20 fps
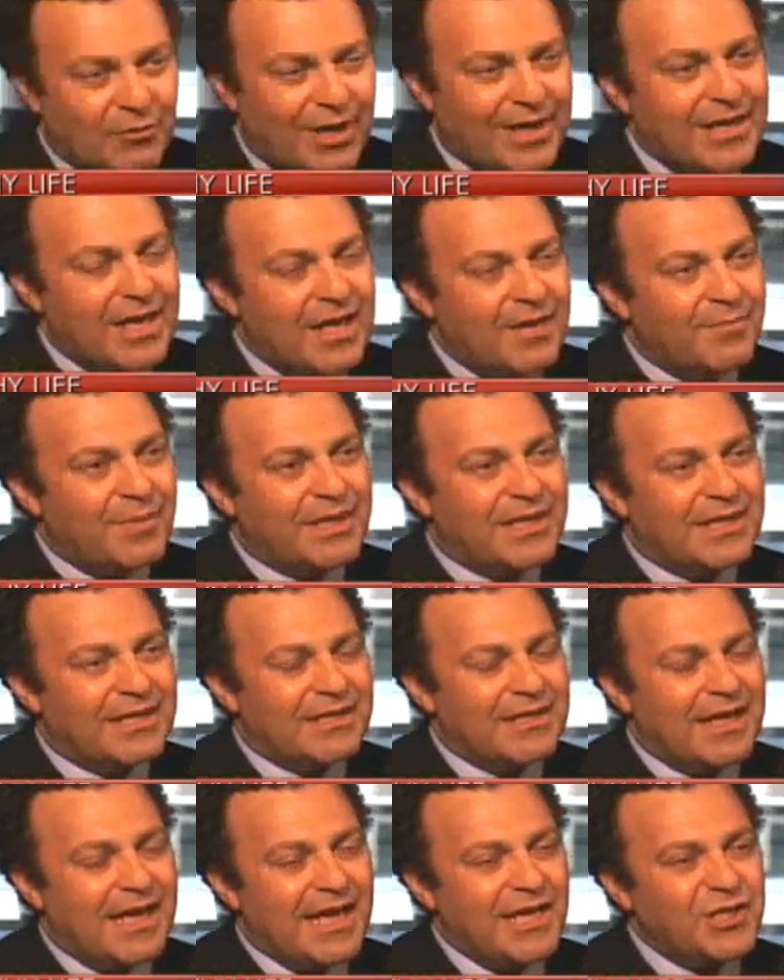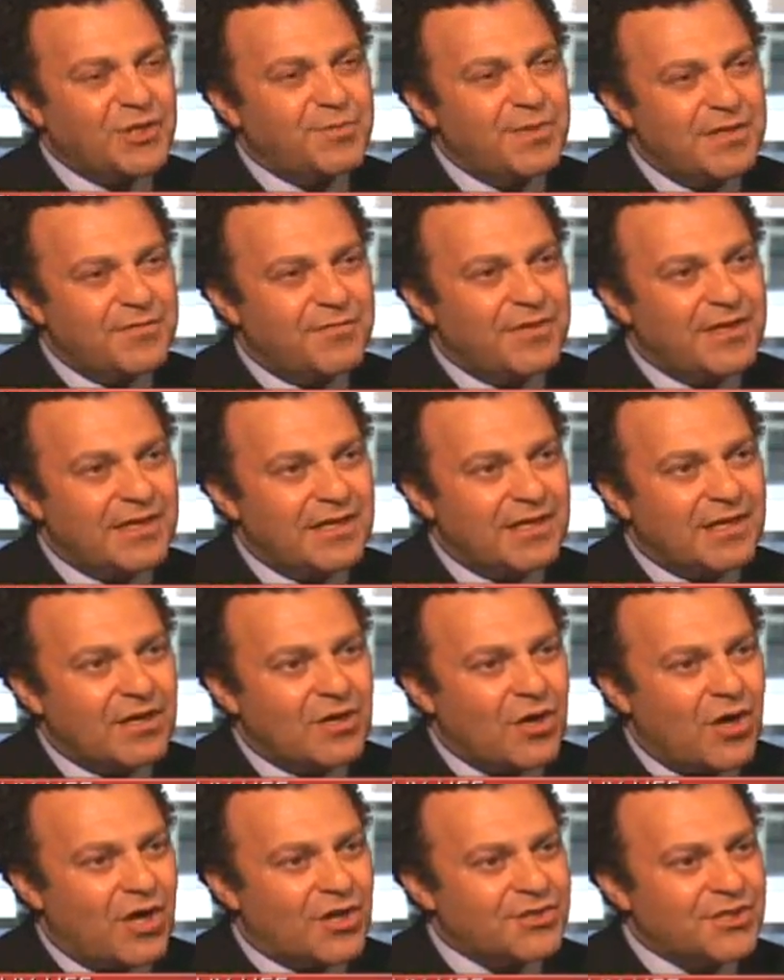Right, but
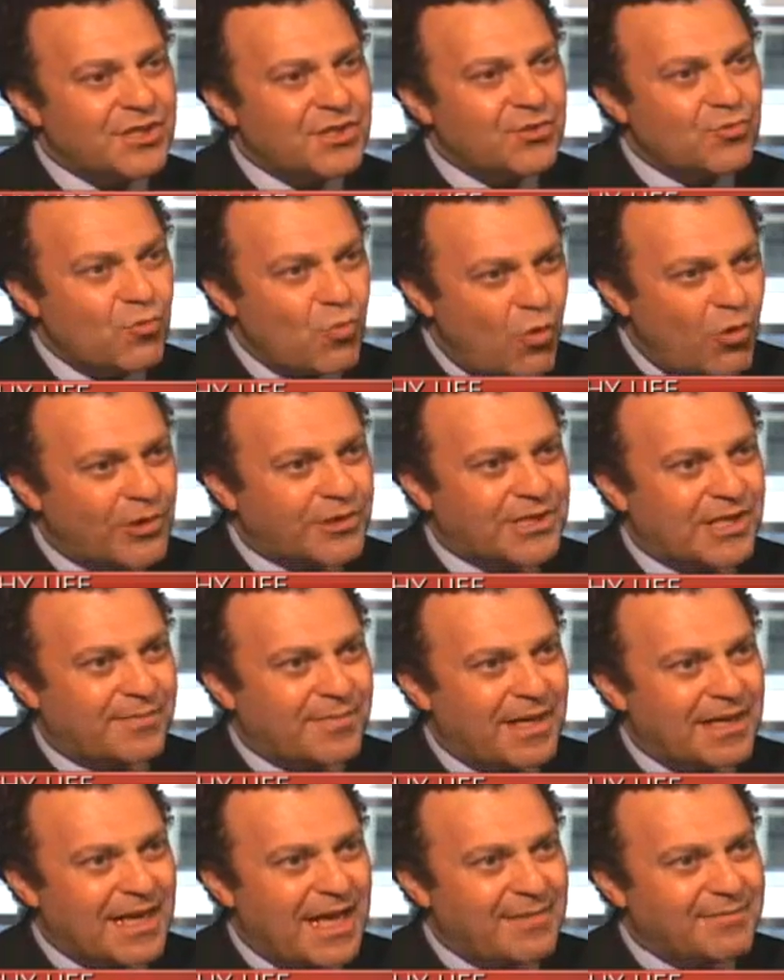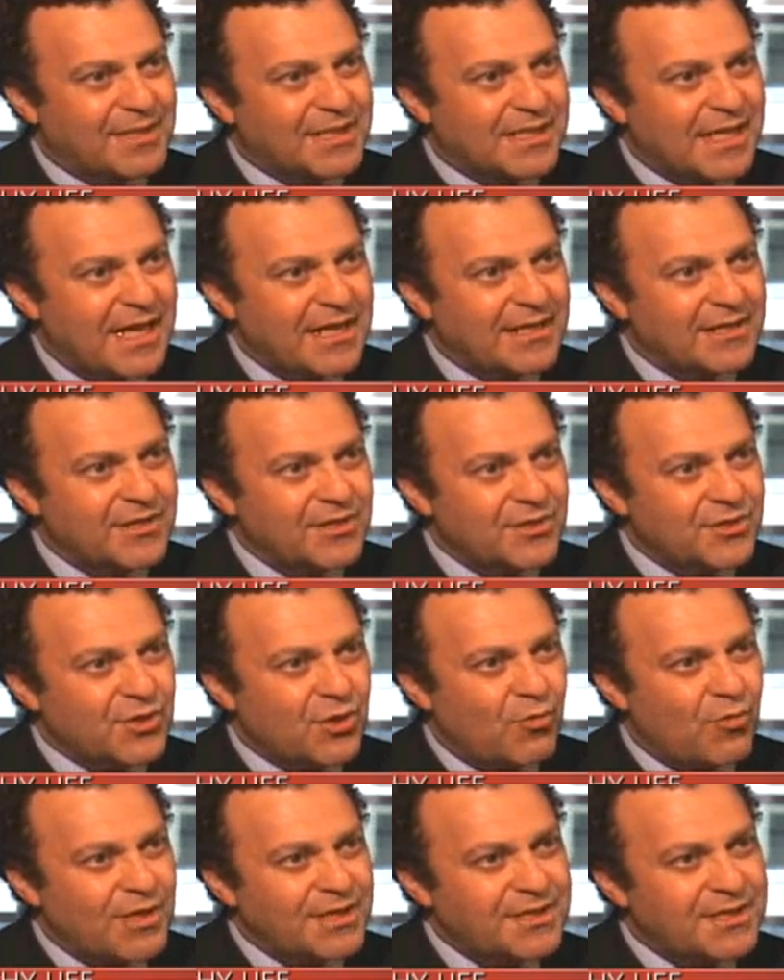HPV causes warts, am I not mistaken?
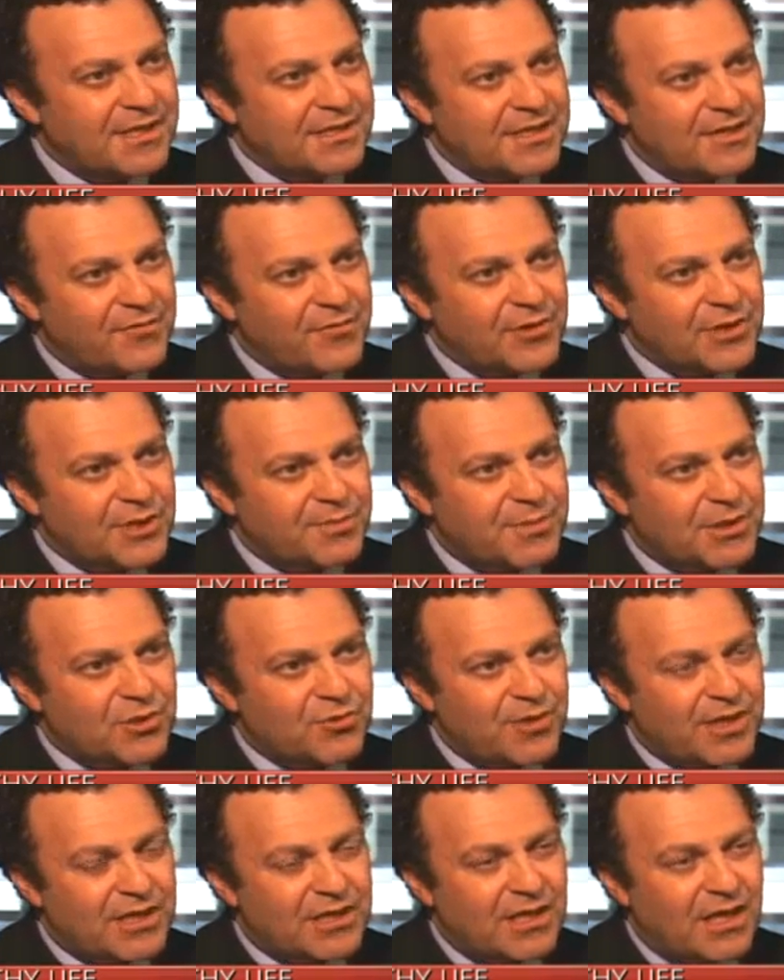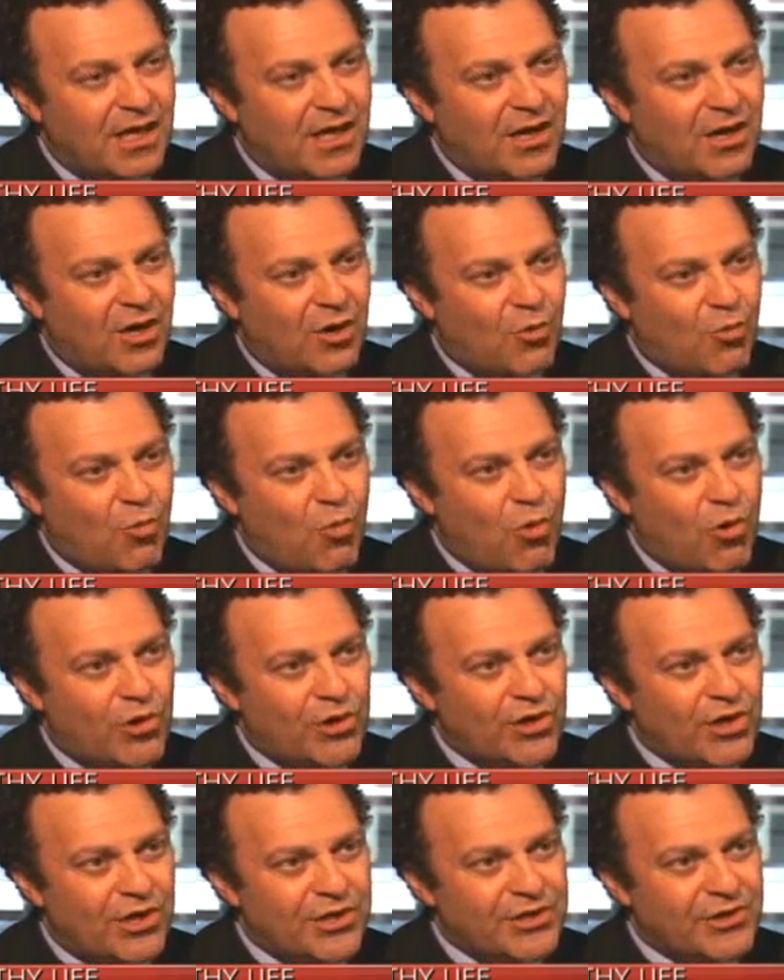So what's the difference between a
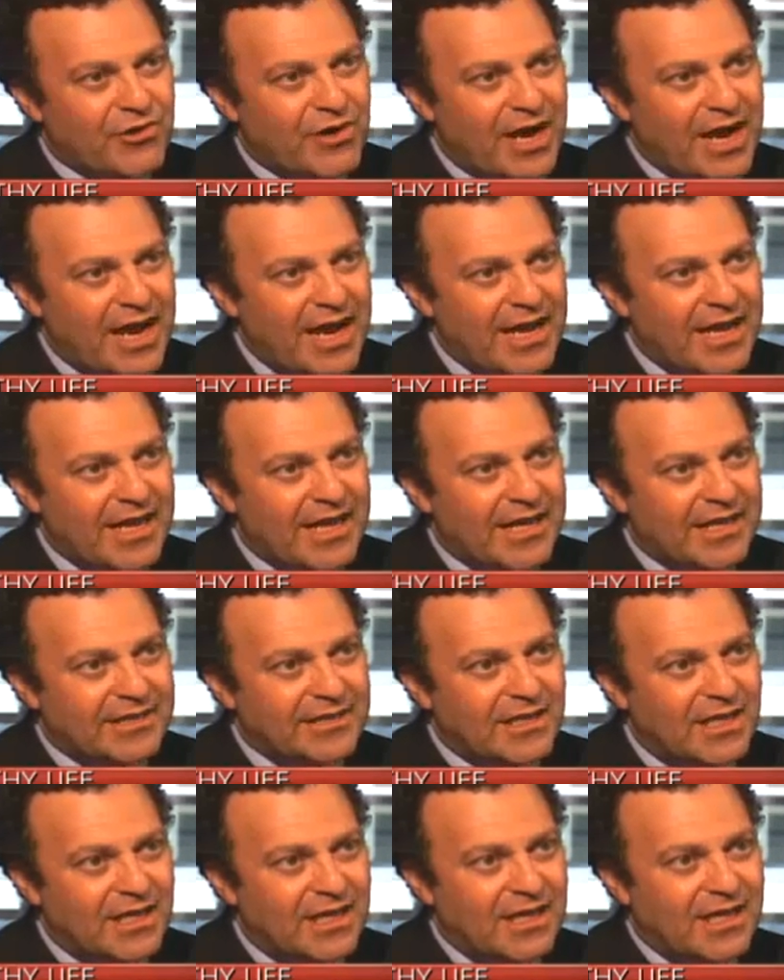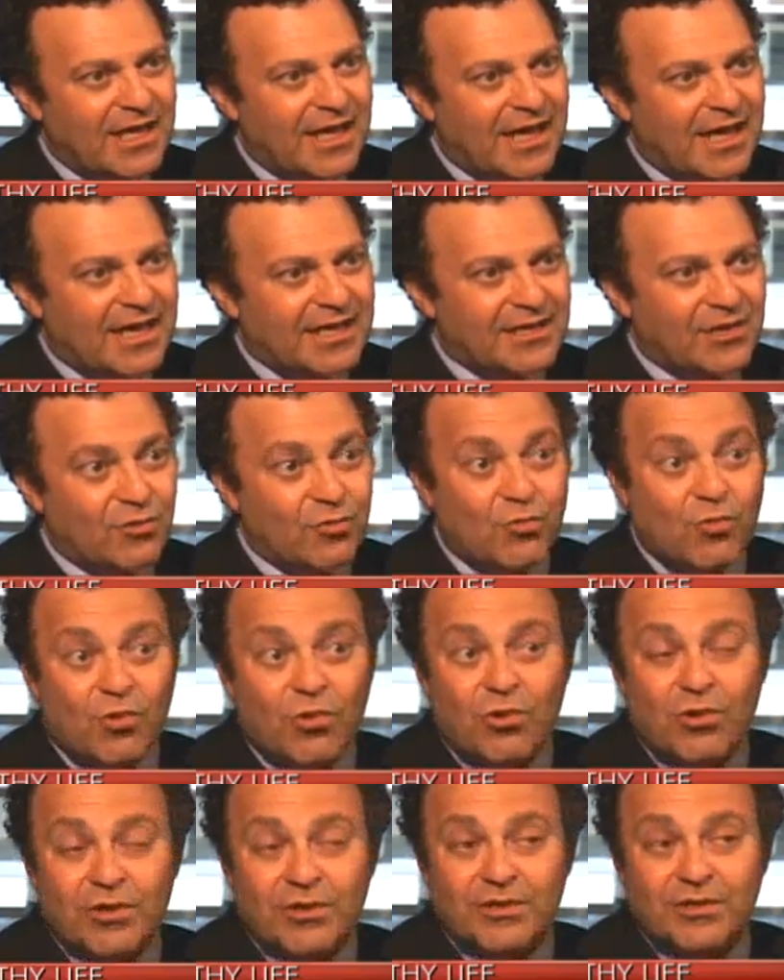wart on your hand and a
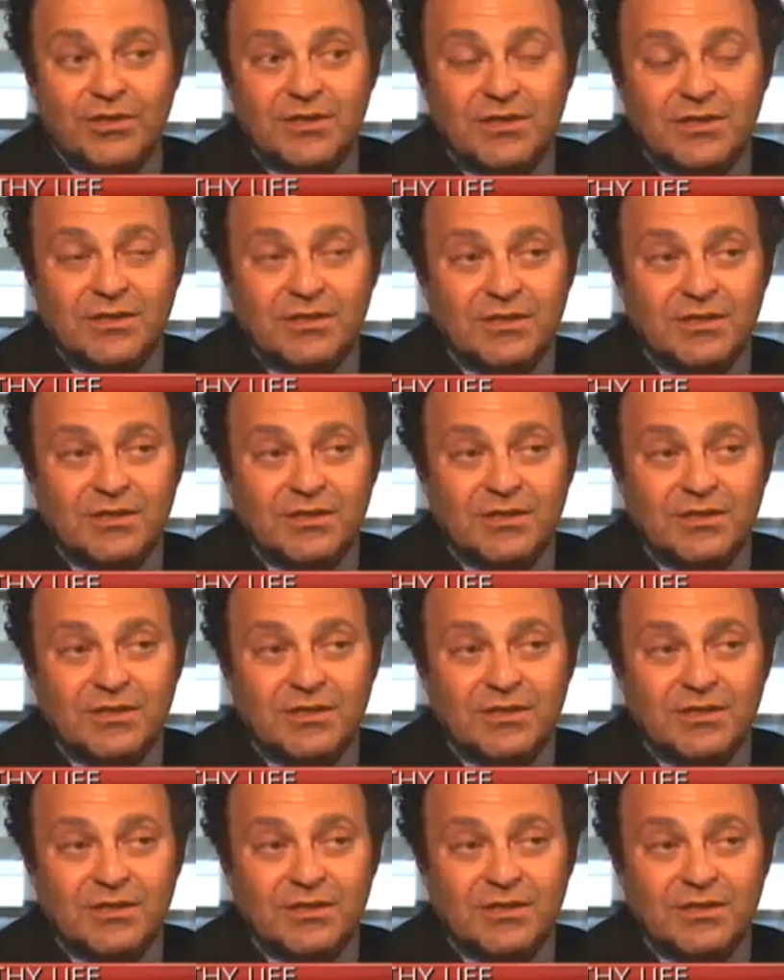wart